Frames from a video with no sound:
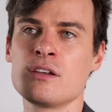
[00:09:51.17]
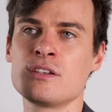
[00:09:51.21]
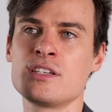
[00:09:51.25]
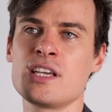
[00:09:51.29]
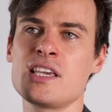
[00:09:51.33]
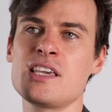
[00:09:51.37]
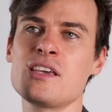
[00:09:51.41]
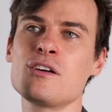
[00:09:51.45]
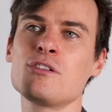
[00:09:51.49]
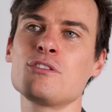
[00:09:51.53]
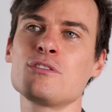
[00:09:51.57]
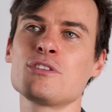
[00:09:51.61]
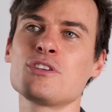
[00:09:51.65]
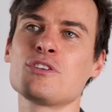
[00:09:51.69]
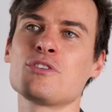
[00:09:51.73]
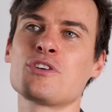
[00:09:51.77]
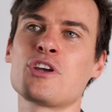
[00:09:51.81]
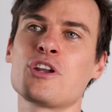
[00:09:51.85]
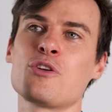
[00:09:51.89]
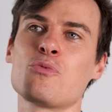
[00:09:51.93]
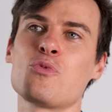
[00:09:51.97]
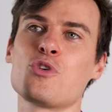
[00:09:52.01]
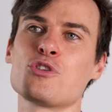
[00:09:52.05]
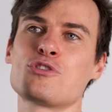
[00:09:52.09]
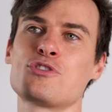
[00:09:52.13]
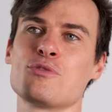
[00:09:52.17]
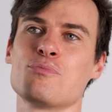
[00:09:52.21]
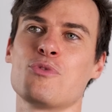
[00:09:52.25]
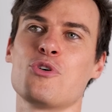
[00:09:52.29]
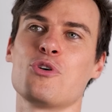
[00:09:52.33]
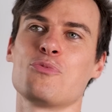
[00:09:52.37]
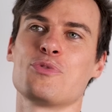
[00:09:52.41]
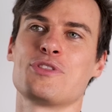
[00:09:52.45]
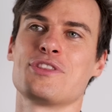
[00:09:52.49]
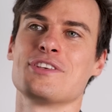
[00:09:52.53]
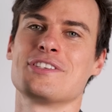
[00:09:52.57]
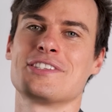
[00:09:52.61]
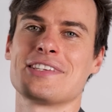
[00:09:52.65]
Deal? You're gonna watch them
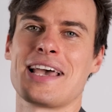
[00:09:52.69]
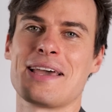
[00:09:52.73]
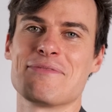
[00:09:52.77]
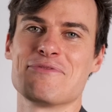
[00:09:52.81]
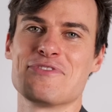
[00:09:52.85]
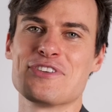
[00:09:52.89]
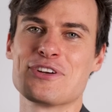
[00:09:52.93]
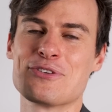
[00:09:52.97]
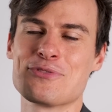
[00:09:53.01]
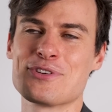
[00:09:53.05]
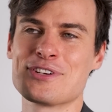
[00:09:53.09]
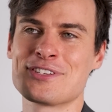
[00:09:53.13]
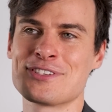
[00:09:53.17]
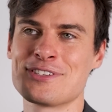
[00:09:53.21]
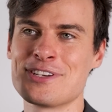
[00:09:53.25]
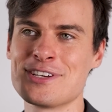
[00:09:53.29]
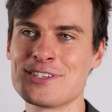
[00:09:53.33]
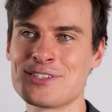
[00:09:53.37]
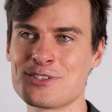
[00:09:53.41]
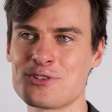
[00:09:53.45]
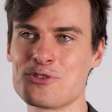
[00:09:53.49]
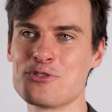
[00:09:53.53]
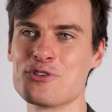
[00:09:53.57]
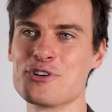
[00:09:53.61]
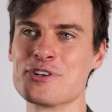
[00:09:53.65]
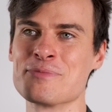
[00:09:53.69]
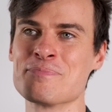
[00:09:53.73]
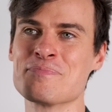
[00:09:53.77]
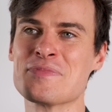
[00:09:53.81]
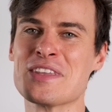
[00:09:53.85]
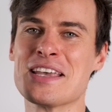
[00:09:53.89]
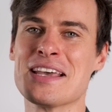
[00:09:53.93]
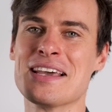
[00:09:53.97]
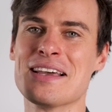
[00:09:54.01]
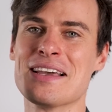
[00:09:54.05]
all with the same vigorousness? Good.